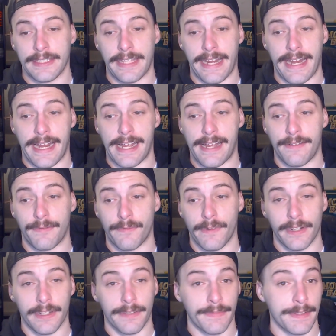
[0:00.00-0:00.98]
They have
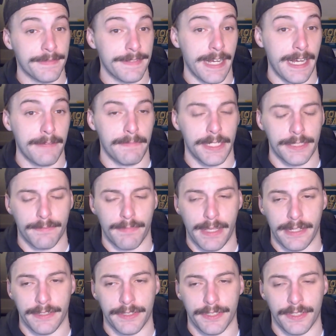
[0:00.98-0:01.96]
one of the 5 best
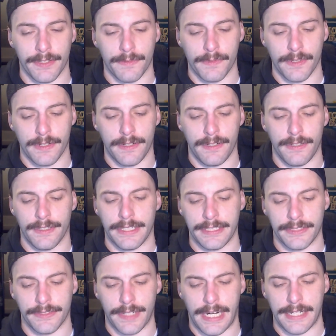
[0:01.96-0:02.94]
players in the world
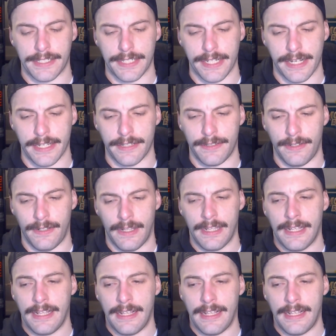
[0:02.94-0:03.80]
in Draisaitl.